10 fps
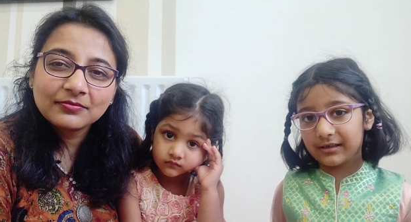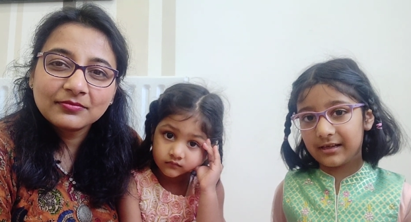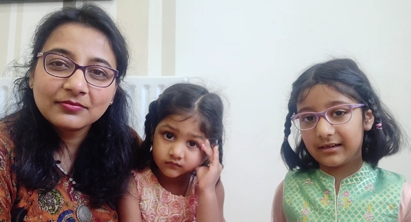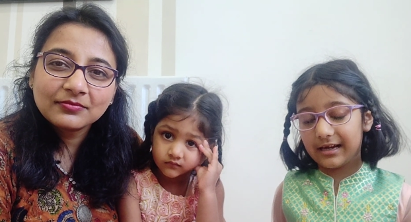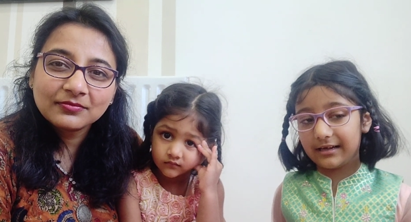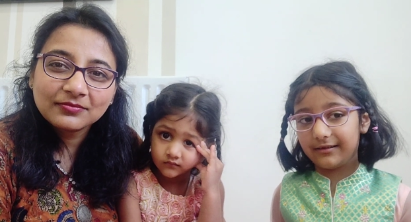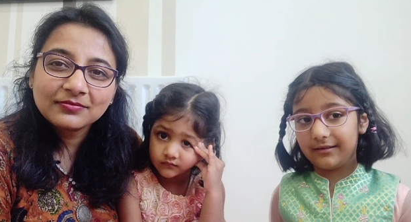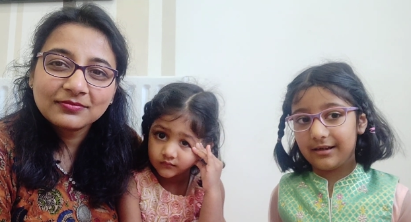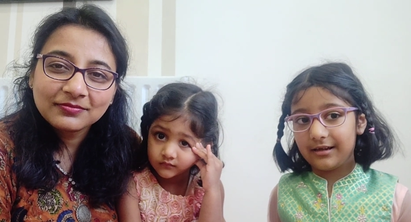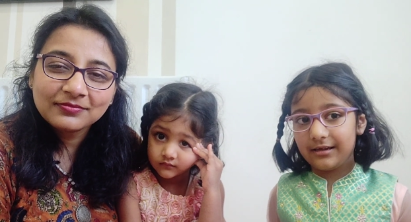Speaker 1: set and
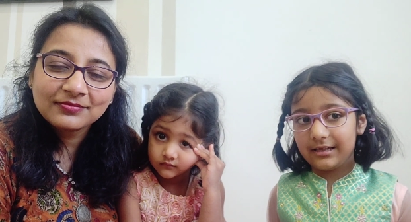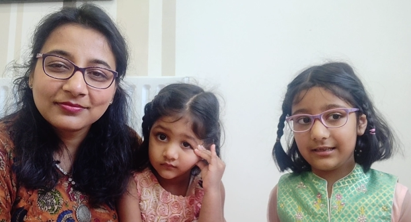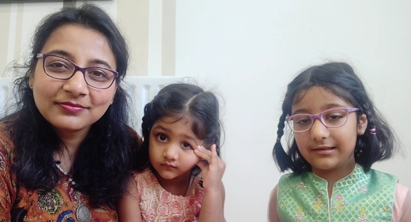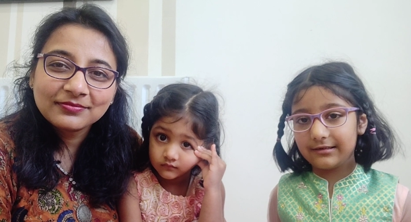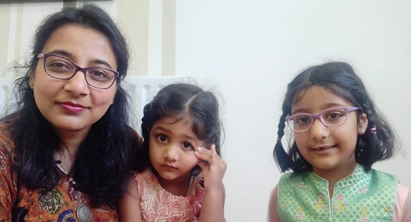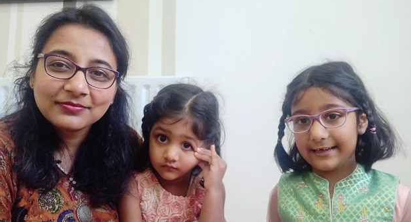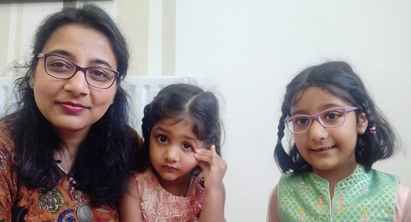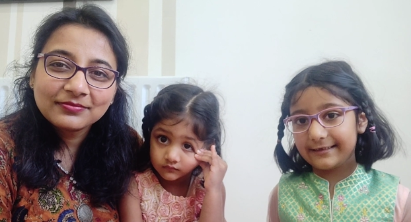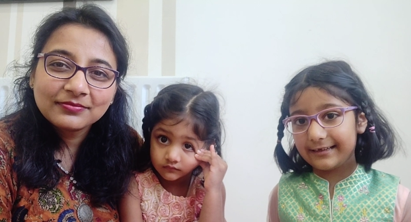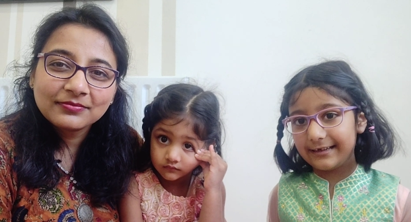he
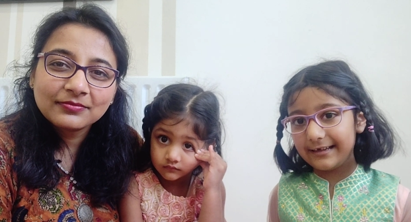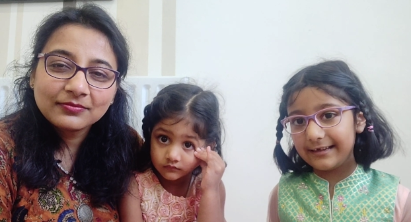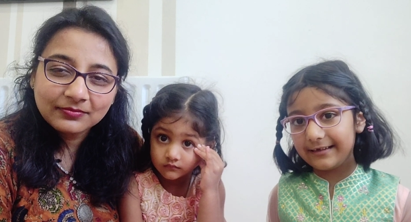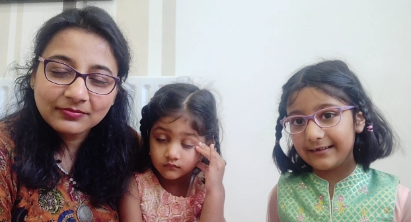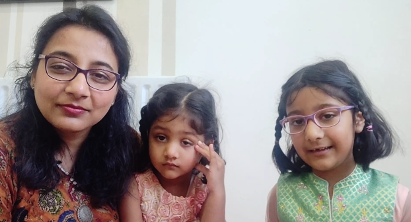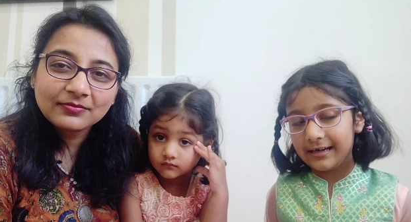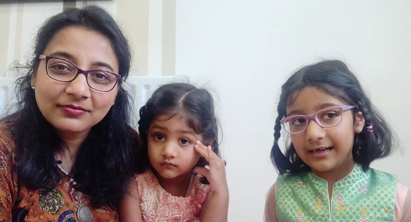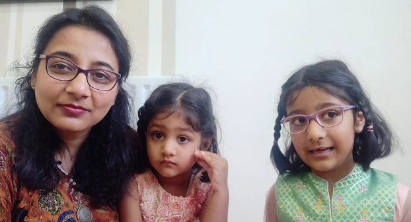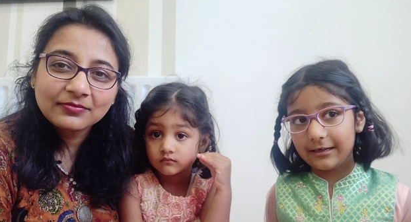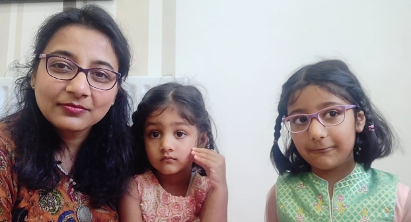suggested it.
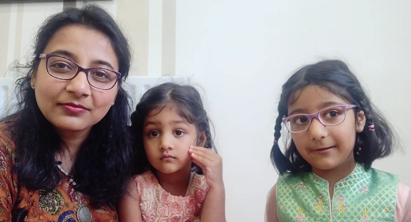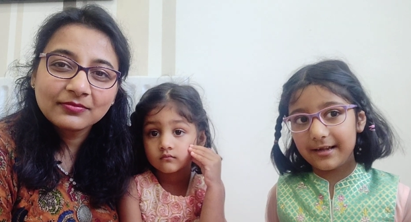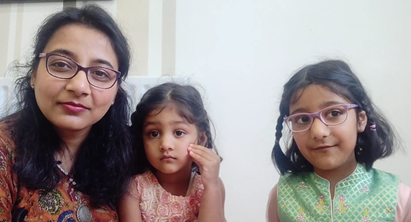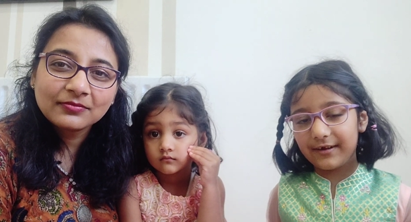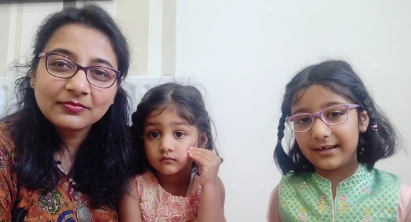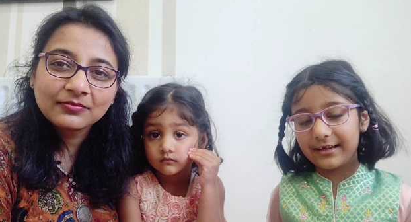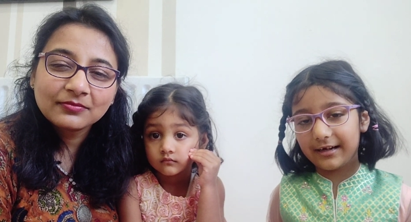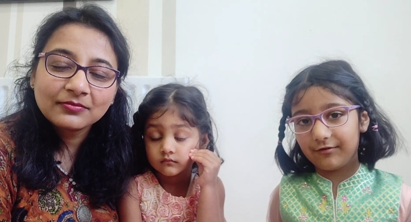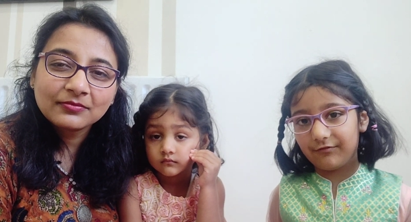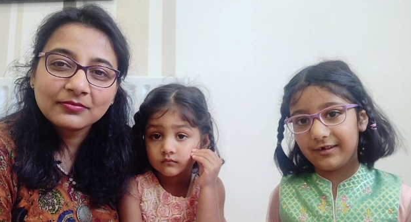And when I read it,
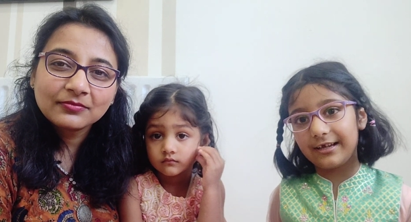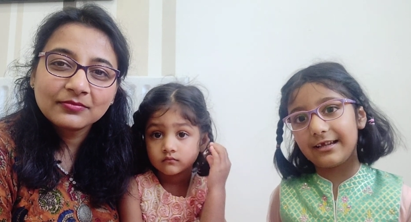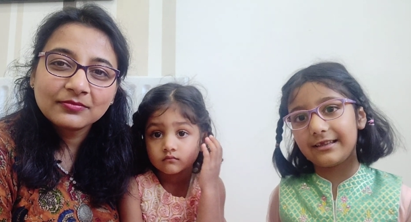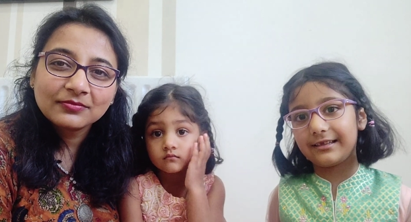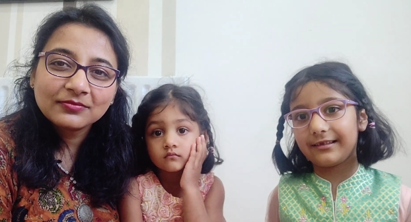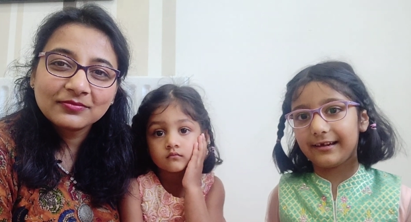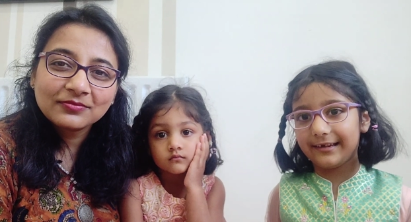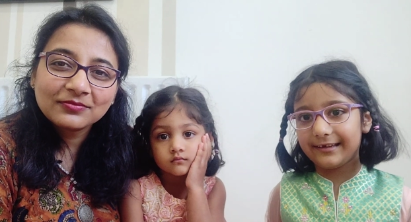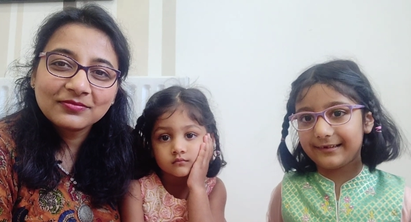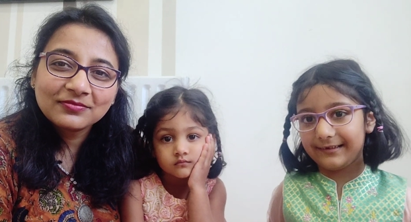I really
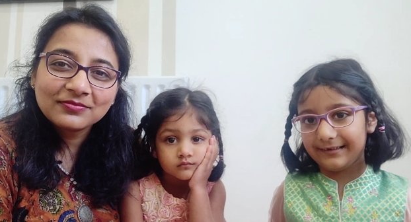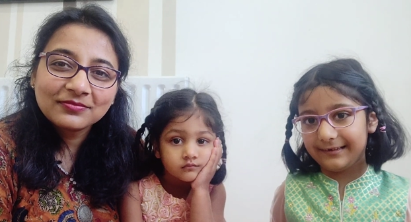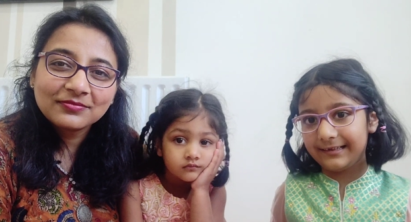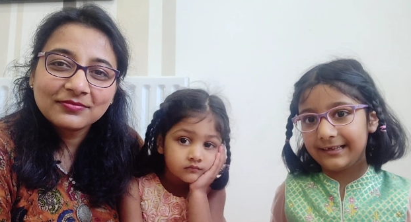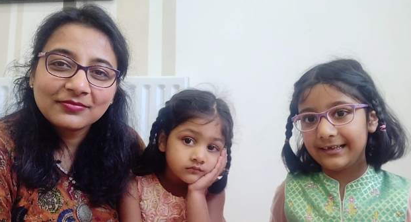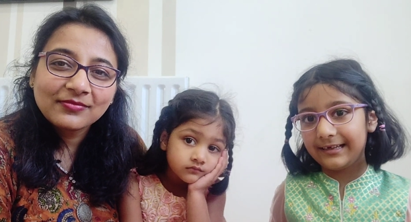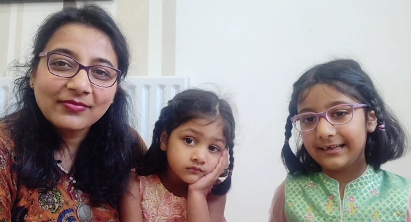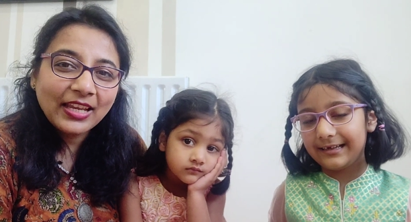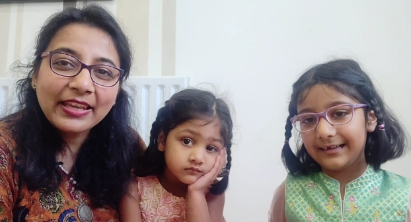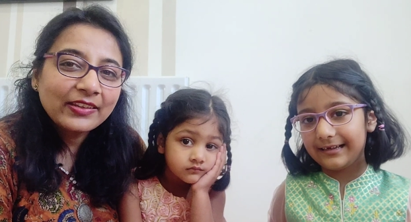liked it.
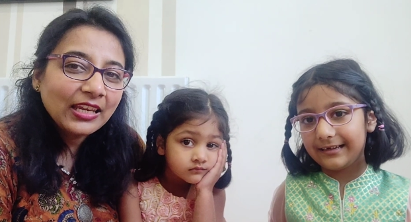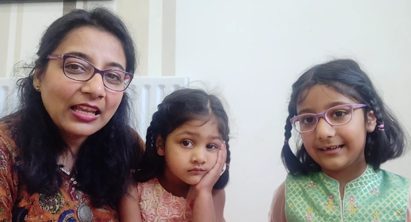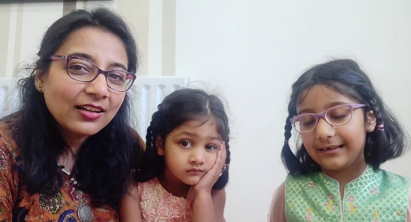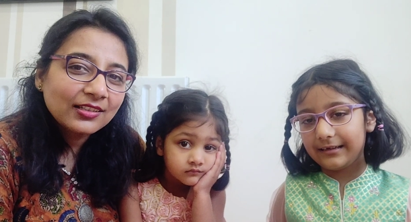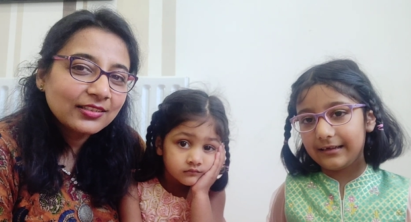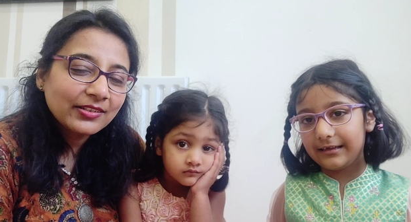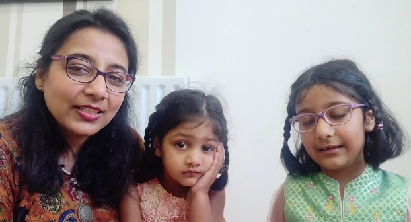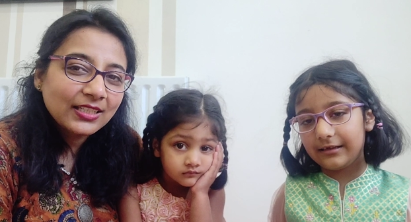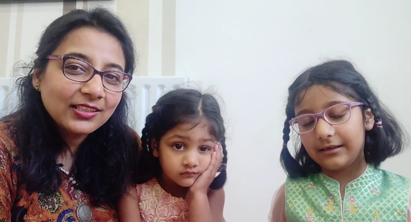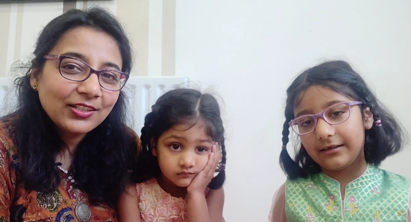
Speaker 2: Any other
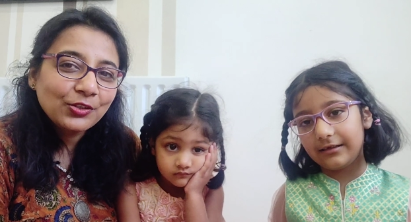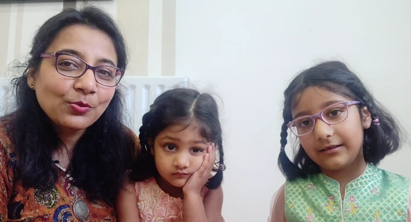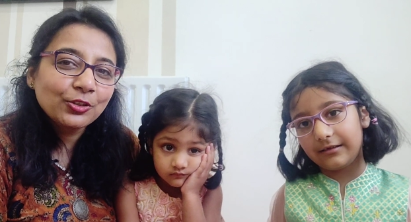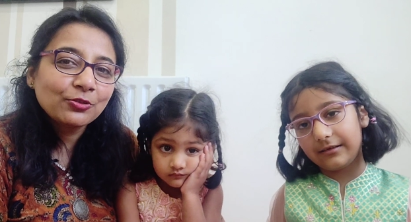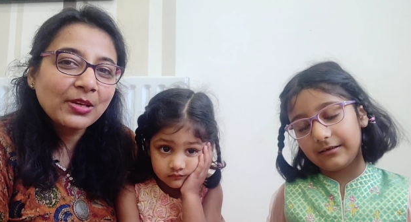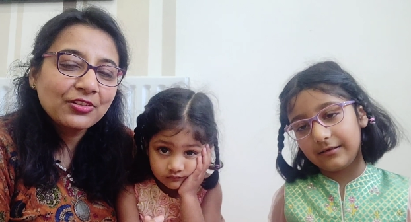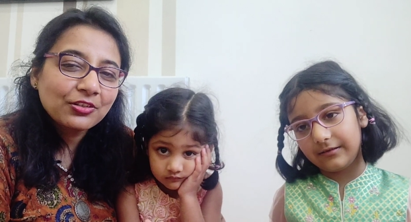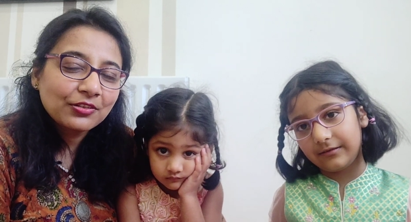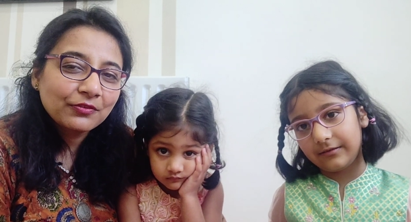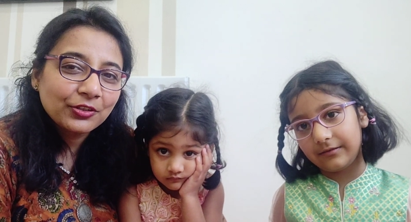series you want to
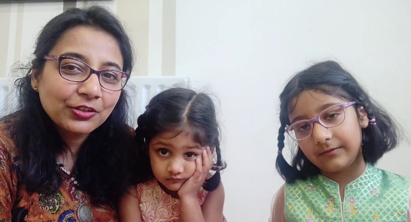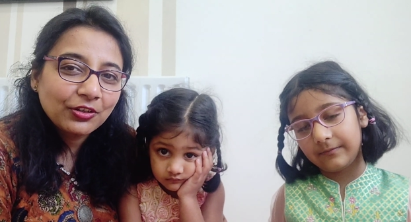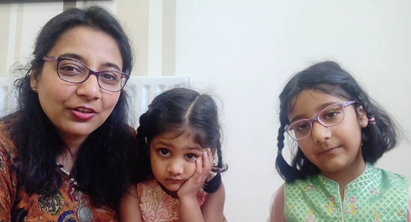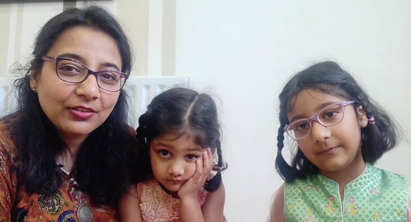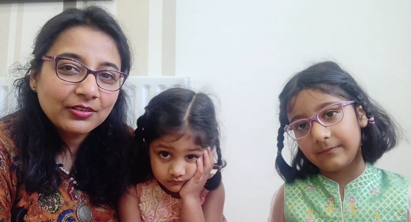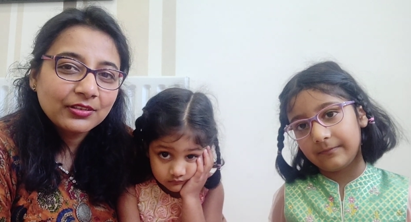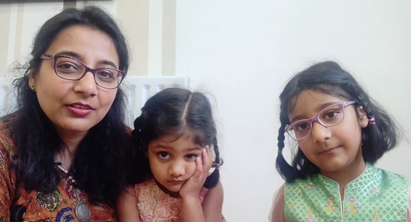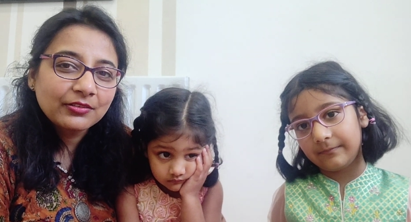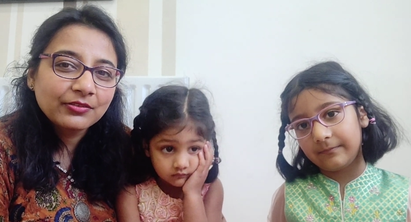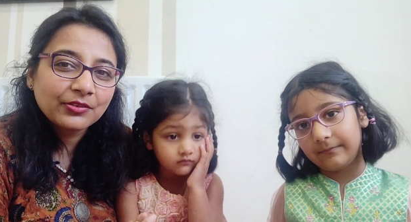mention for your uh,